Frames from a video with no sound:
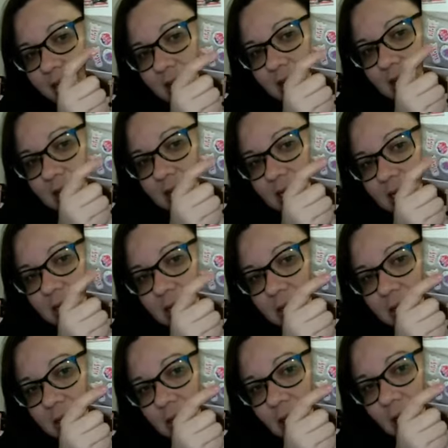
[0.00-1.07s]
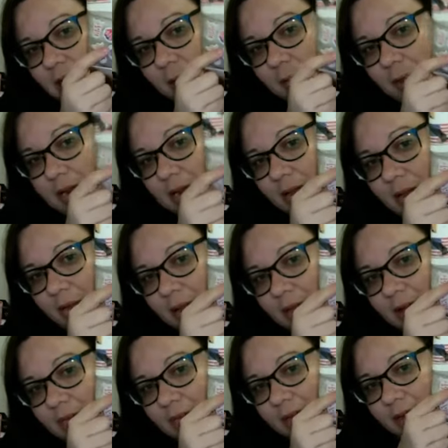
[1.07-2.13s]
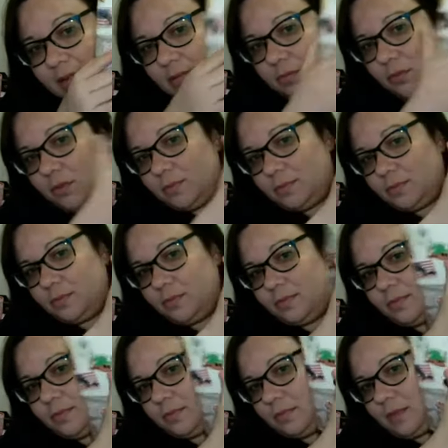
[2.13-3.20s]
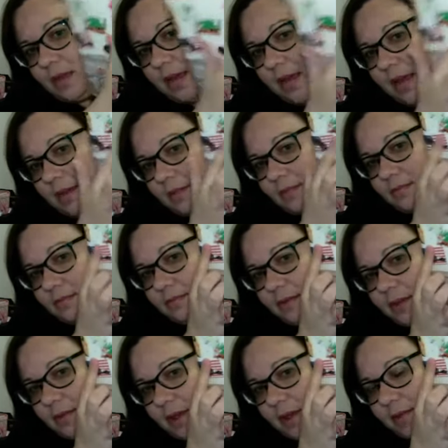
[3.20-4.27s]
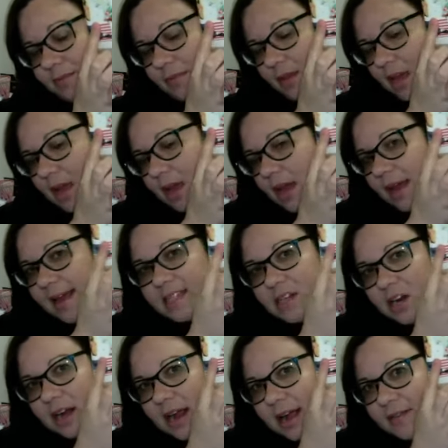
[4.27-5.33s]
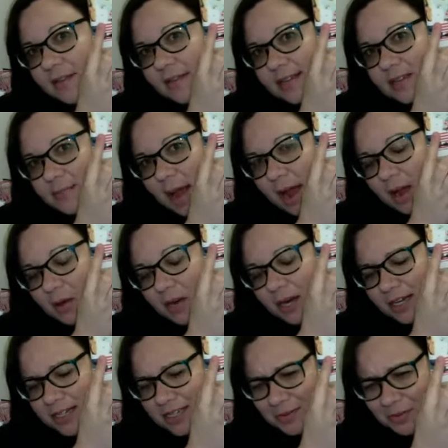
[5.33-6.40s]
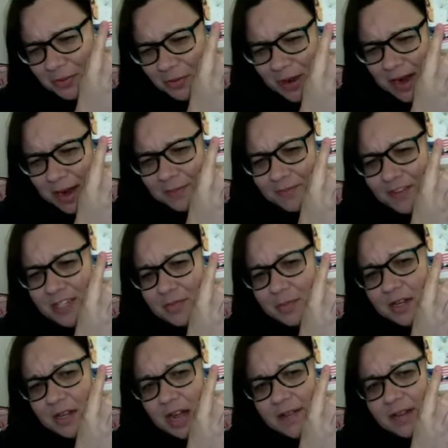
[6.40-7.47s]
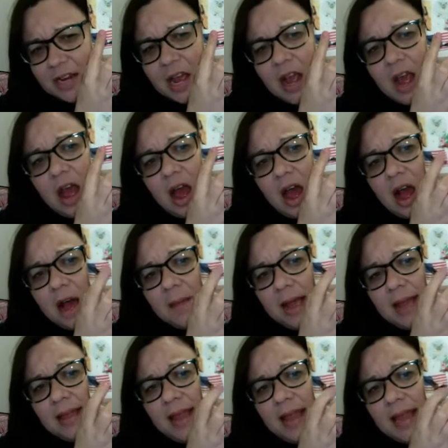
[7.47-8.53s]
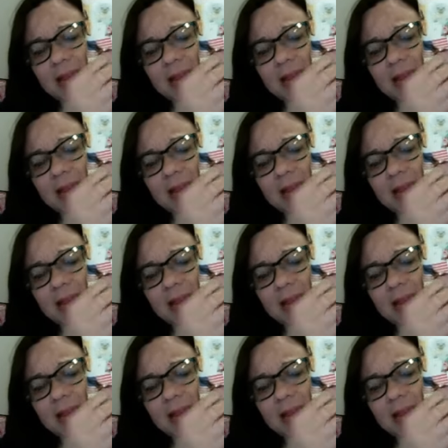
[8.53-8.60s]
these. Um, and now that we have, like, whoop, I can't, there we go. It's hard. Everything's backwards when I'm Facebook living. Um, I like